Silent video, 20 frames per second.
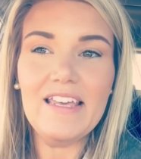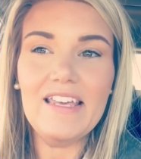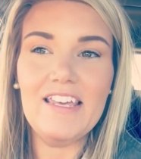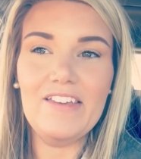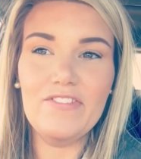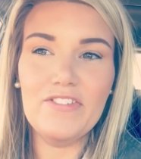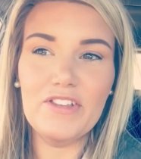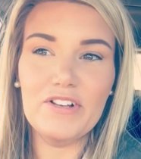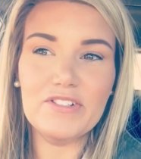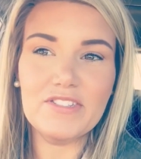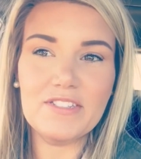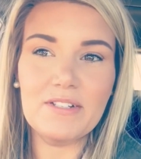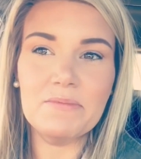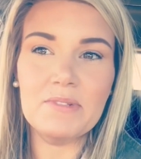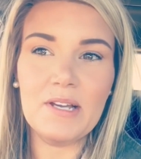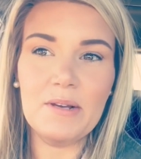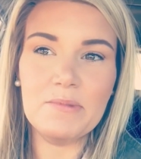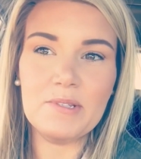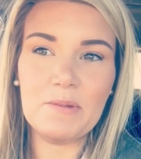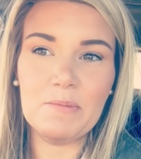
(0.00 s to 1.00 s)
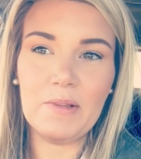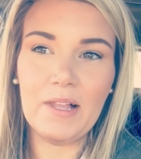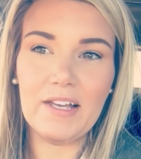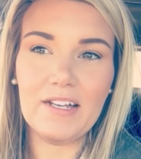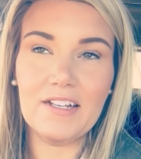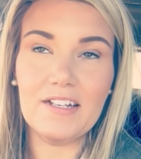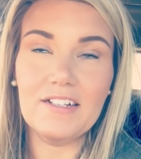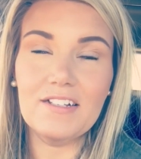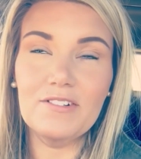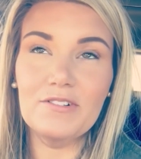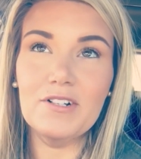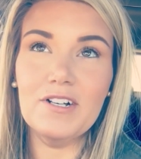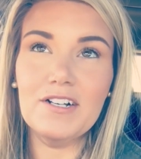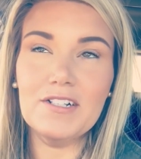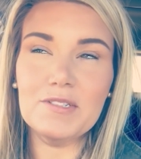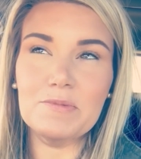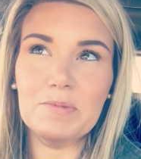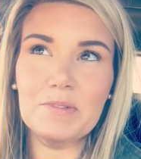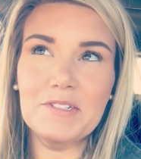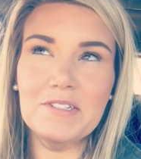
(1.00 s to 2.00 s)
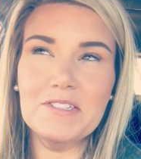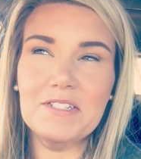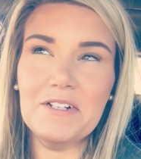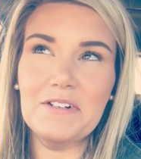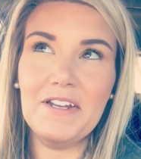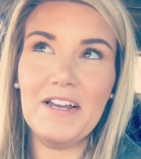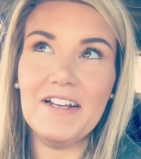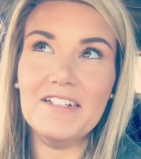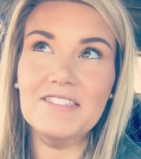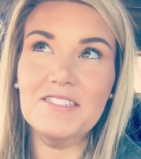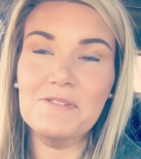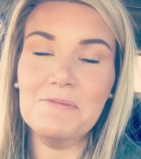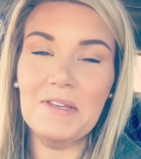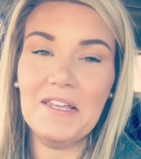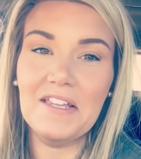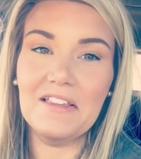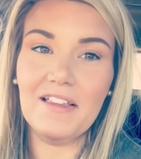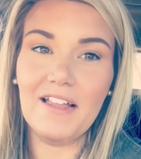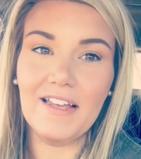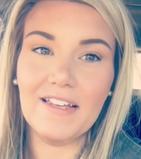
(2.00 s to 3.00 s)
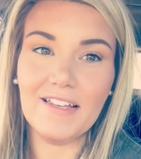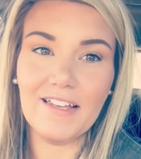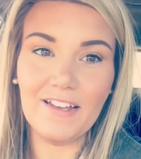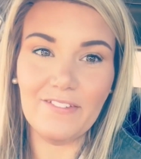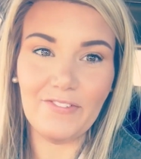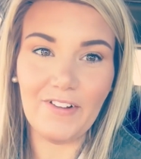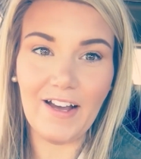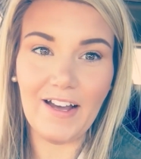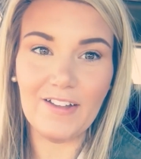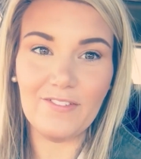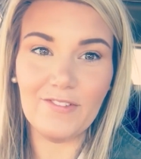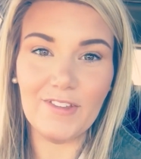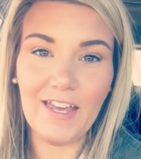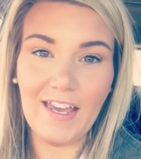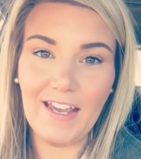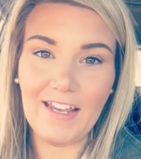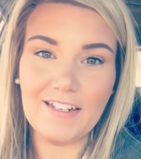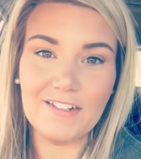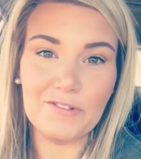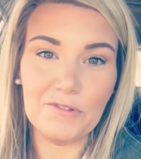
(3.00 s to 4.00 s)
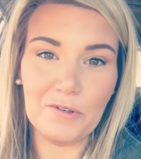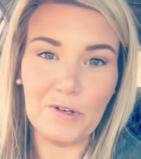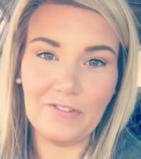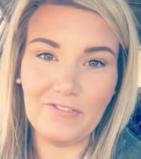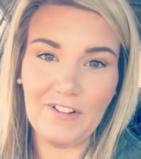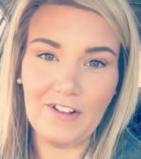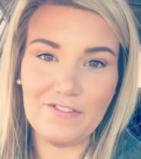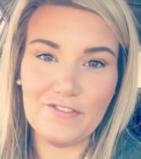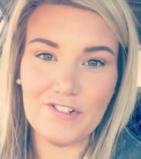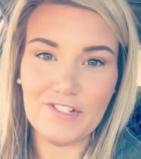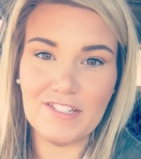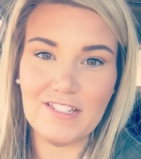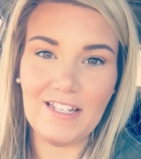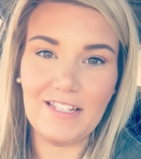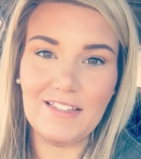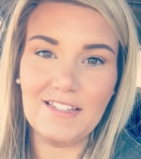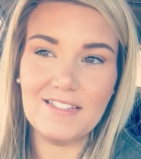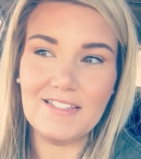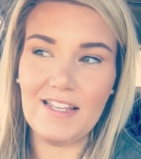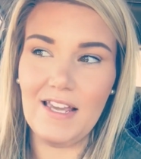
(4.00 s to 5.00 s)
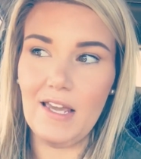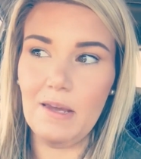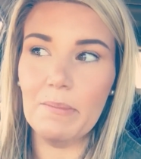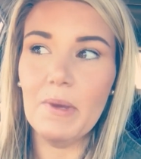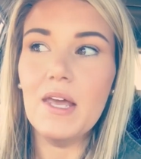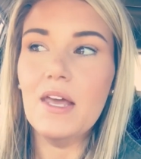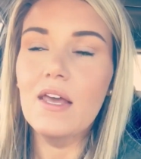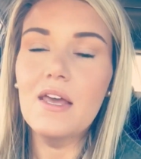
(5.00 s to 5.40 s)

even though sometimes I'm like, oh gosh, please don't ask me like if I've gained or if I've just stayed the same.